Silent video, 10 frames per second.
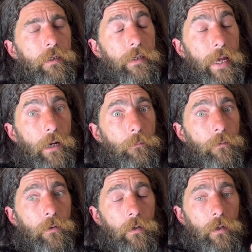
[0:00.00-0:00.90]
Now,
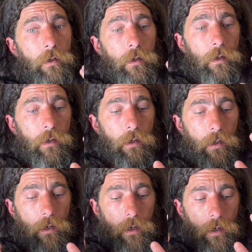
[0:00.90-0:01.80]

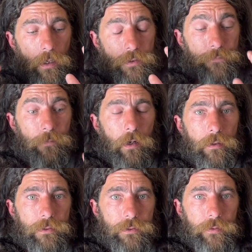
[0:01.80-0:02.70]
as far
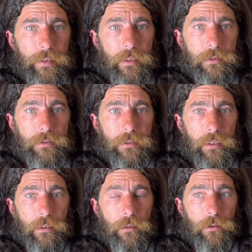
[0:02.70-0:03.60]
as screening and
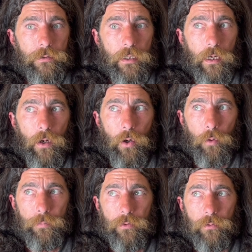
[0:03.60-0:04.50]
skinning goes, I
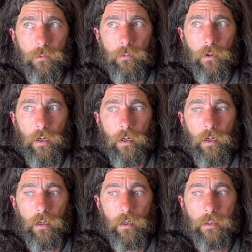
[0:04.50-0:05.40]
hope you
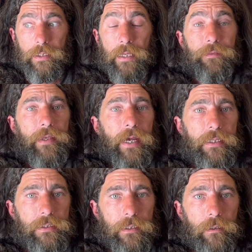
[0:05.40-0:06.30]
uh, get the
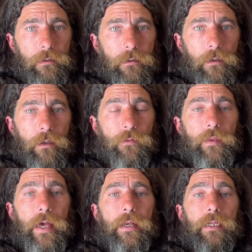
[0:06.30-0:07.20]
idea
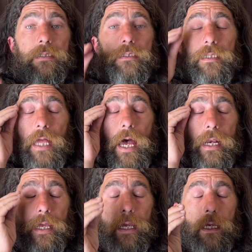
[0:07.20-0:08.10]
that it's not
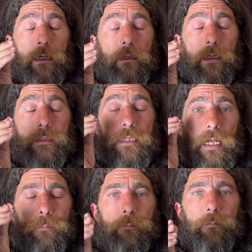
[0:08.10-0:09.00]
a it's not
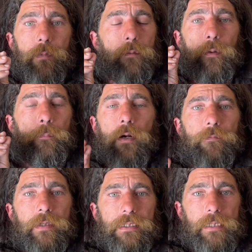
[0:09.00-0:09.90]
a, a
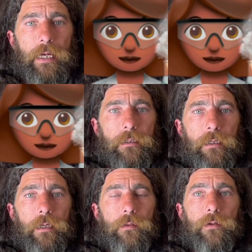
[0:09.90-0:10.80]
perfect science.
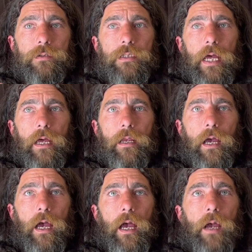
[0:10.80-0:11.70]
There's not
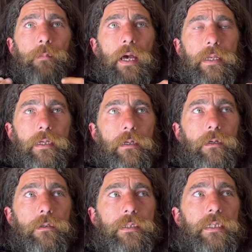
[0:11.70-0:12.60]
I'm not
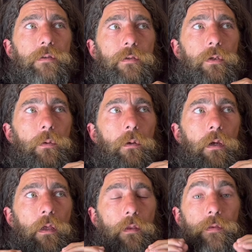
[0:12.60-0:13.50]
here to give you
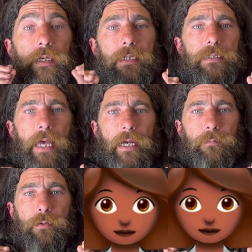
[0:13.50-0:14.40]
the
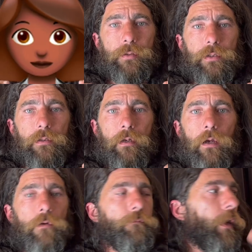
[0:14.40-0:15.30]
exact prescription
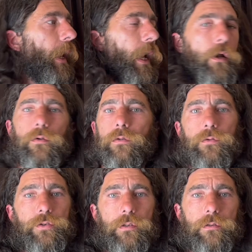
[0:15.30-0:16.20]
for how you
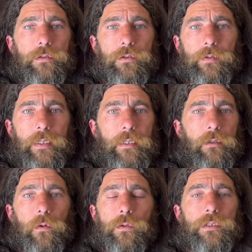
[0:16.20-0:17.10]
should screen
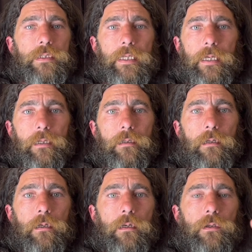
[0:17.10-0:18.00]
or skin
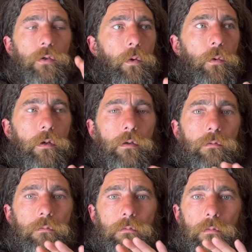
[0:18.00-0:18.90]
your
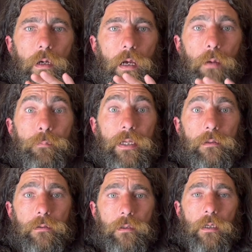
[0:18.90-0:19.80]
uh,
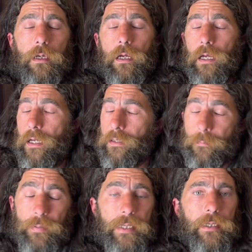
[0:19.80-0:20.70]
build.
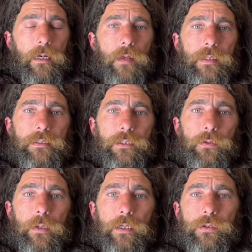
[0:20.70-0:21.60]
Depending on the
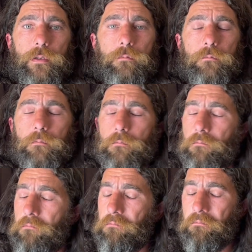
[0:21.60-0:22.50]
situation,
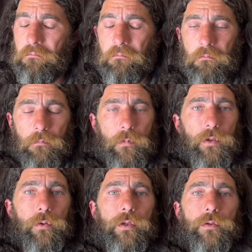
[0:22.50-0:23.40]

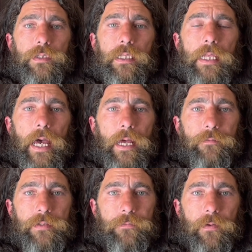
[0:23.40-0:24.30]
you can use a lot
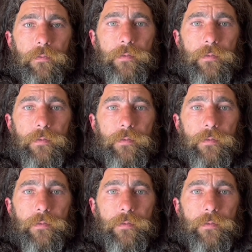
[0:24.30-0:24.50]
of different